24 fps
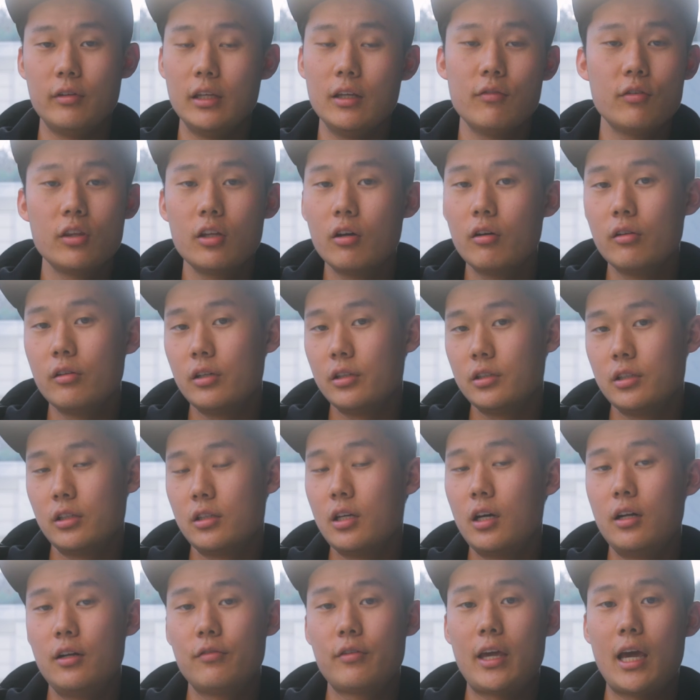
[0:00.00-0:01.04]
even though there's a
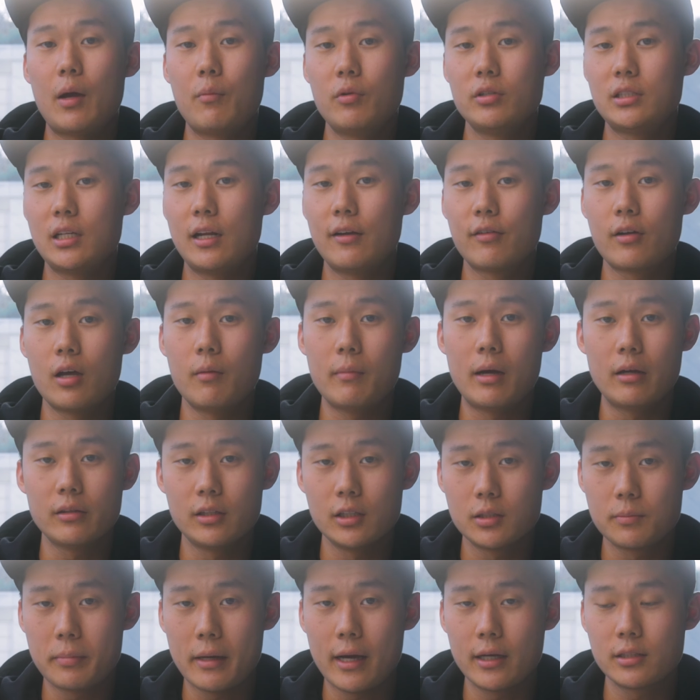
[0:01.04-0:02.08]
ton of cameras that have come out
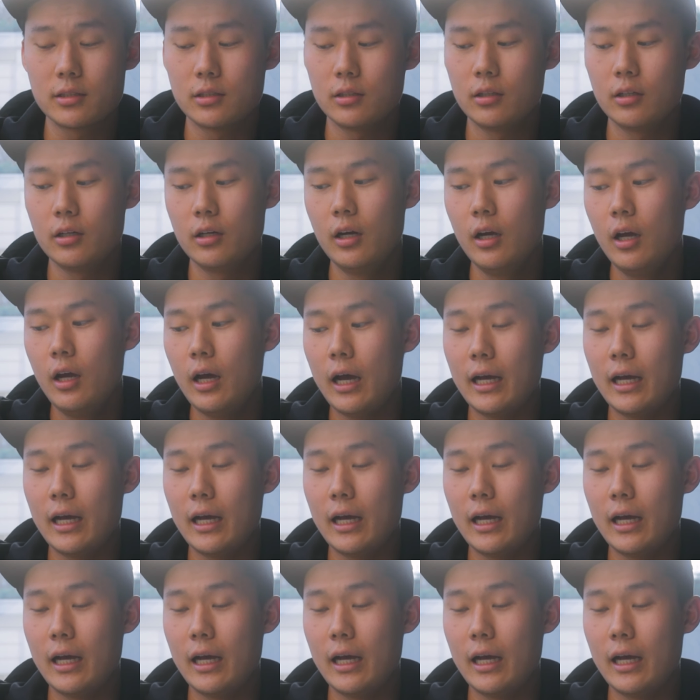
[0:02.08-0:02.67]
this past year,